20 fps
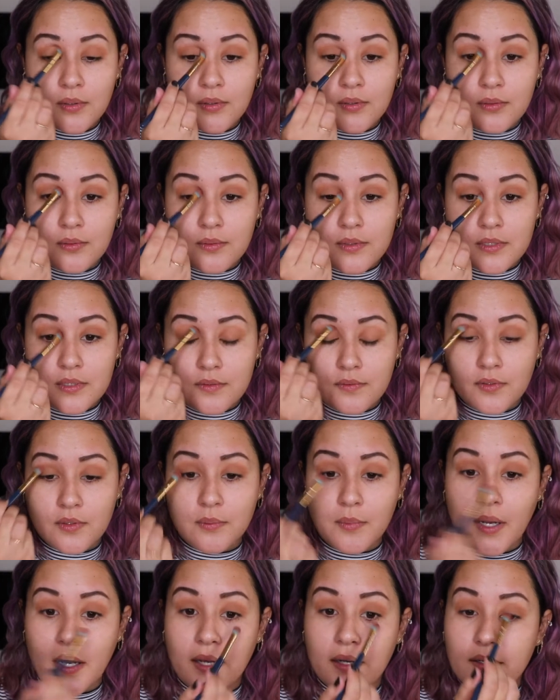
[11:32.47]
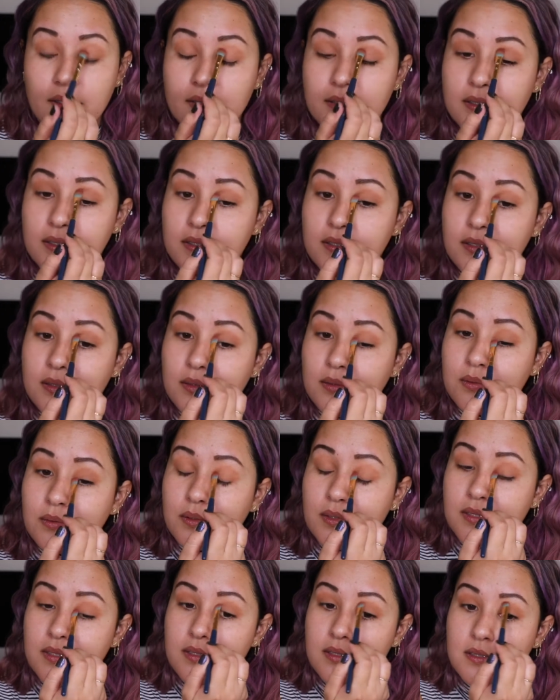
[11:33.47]
who was from Ireland, who
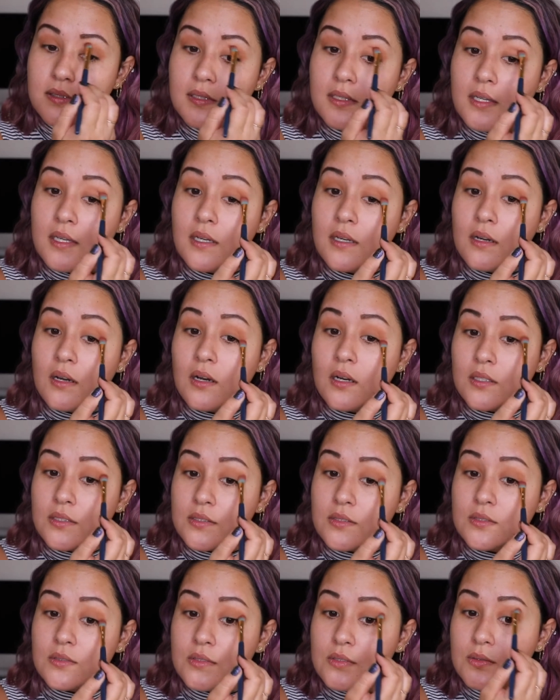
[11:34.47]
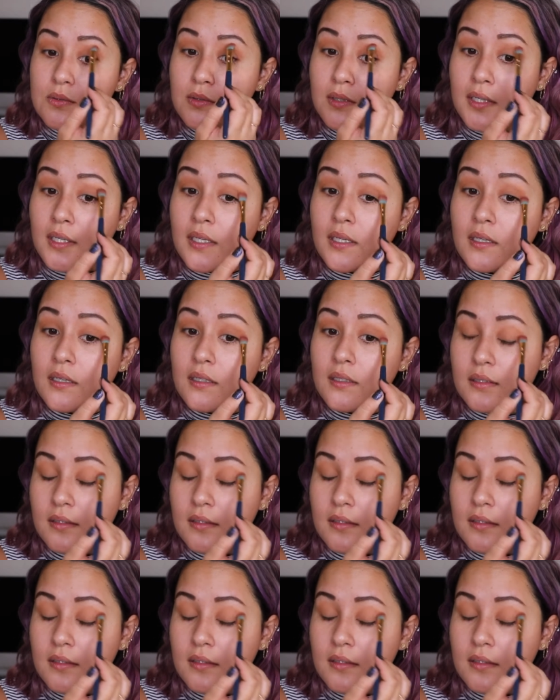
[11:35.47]
was also doing